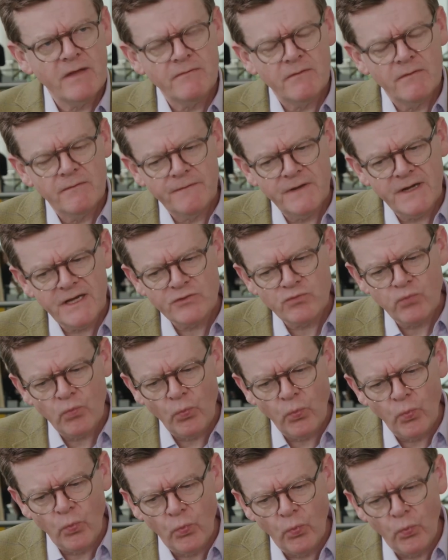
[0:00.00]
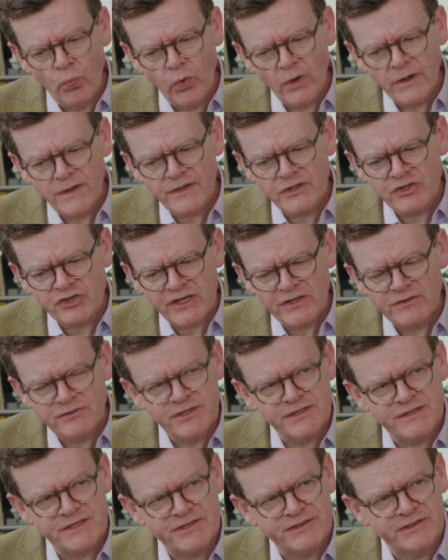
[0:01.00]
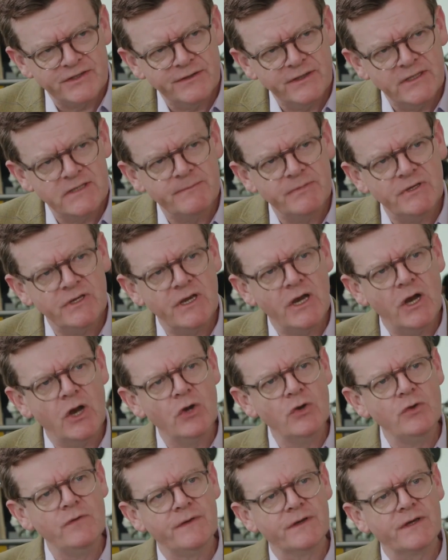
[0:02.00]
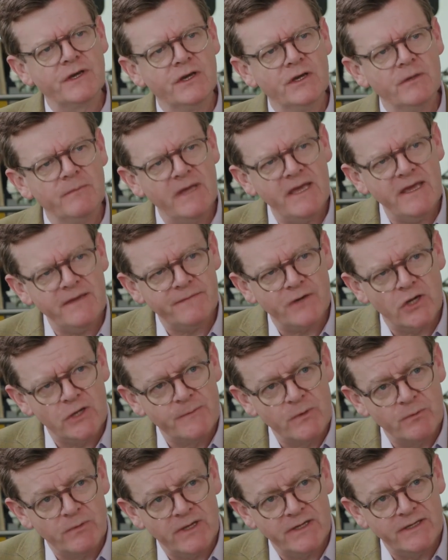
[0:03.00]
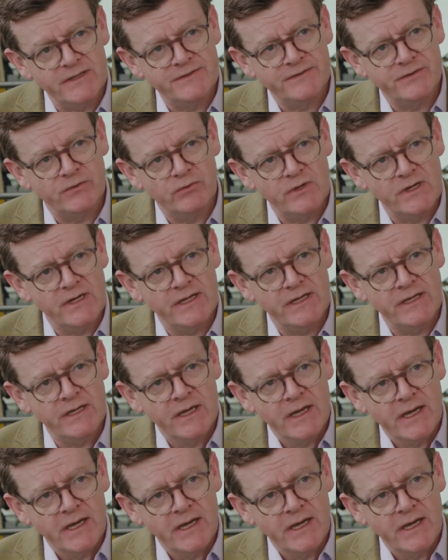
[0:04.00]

and Vinesh, what are the challenges that still need to be overcome if OpenRAN is to really